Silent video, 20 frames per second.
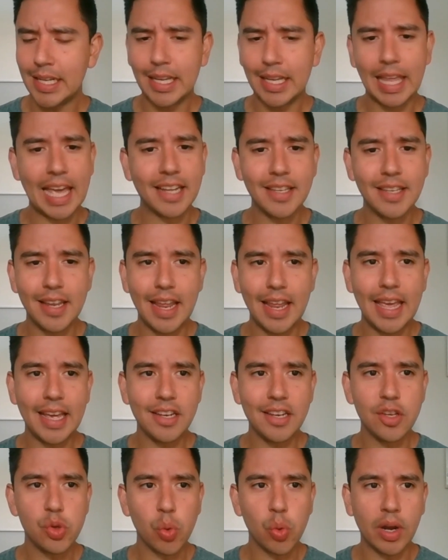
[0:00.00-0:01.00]
Today I
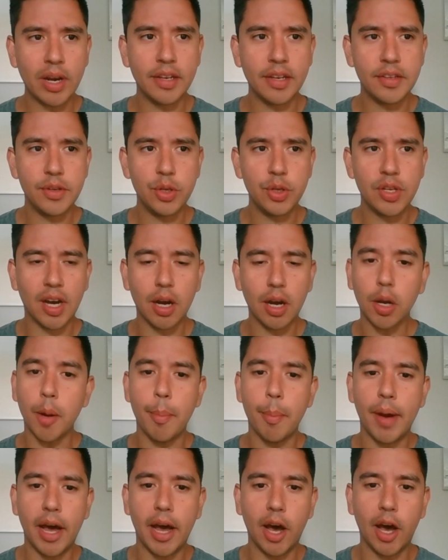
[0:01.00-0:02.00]
just wanted to talk
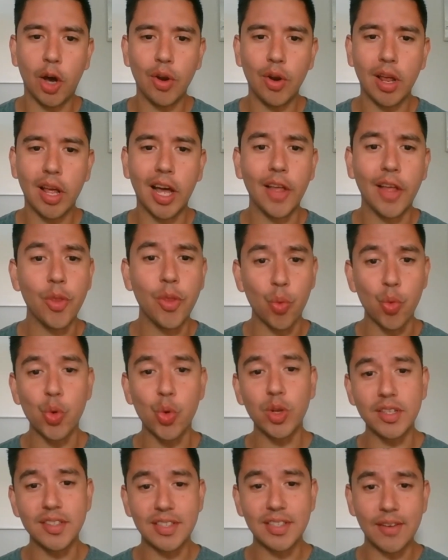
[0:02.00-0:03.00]
about the
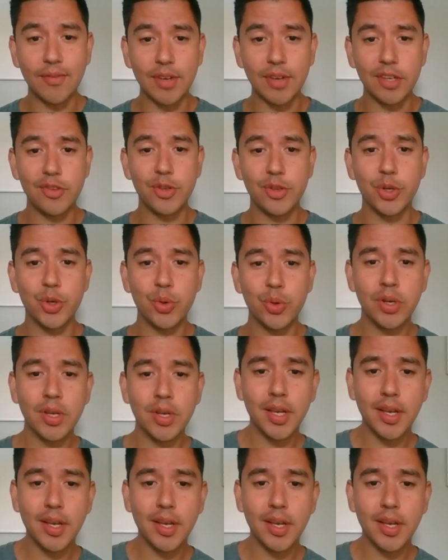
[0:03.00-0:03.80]
Rule of 72.